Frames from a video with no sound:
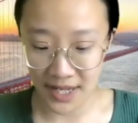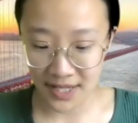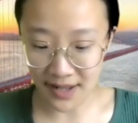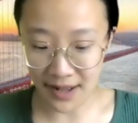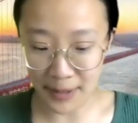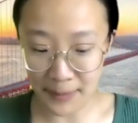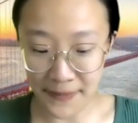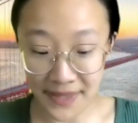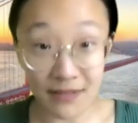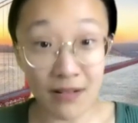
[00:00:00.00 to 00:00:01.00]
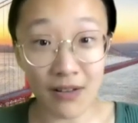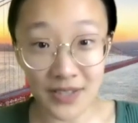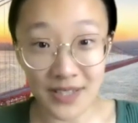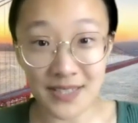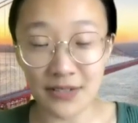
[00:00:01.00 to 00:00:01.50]
And then
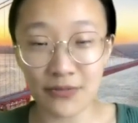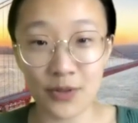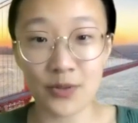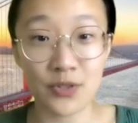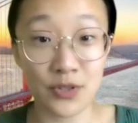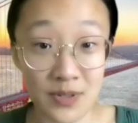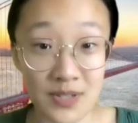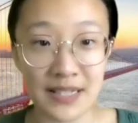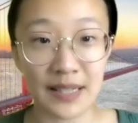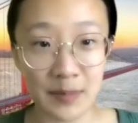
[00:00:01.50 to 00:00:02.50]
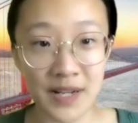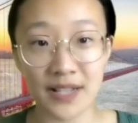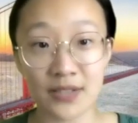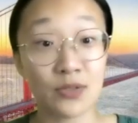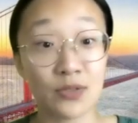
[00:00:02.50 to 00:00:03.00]
obviously for students and alumni,
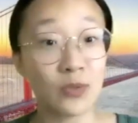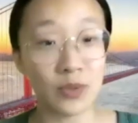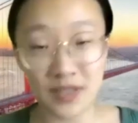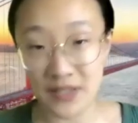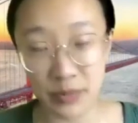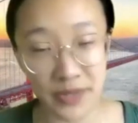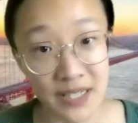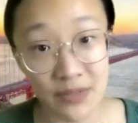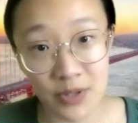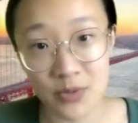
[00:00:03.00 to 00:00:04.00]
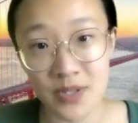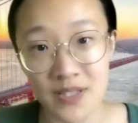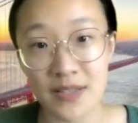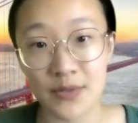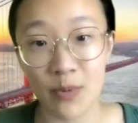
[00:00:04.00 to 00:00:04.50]
schools have plenty of
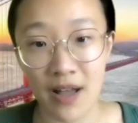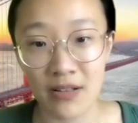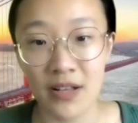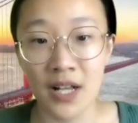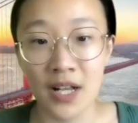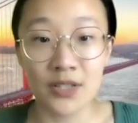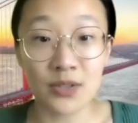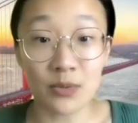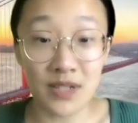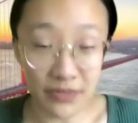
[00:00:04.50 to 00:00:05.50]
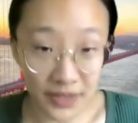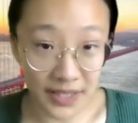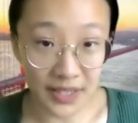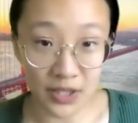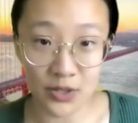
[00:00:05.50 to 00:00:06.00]
resources as well. So
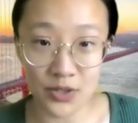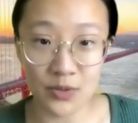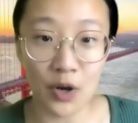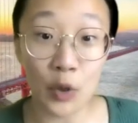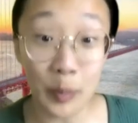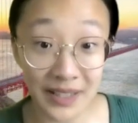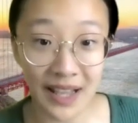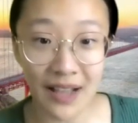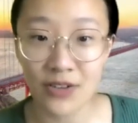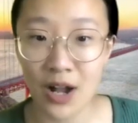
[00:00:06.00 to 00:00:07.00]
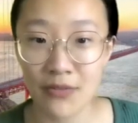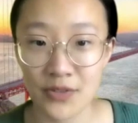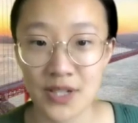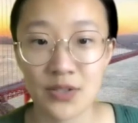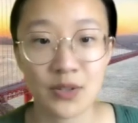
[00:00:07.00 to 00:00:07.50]
definitely encourage you to openly have
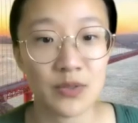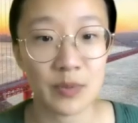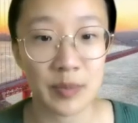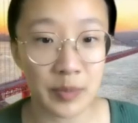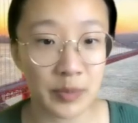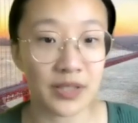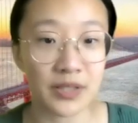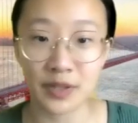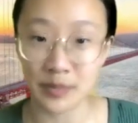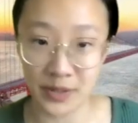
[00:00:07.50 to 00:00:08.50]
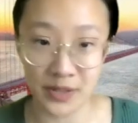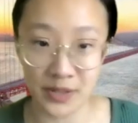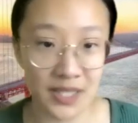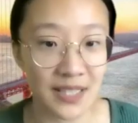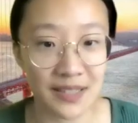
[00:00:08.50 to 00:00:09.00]
conversations with people in your community.
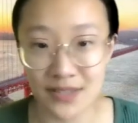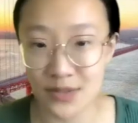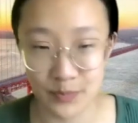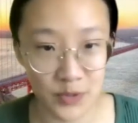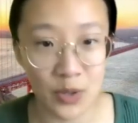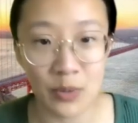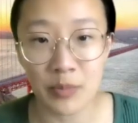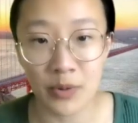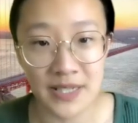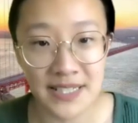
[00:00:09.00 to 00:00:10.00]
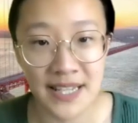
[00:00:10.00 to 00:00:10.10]
That's so important.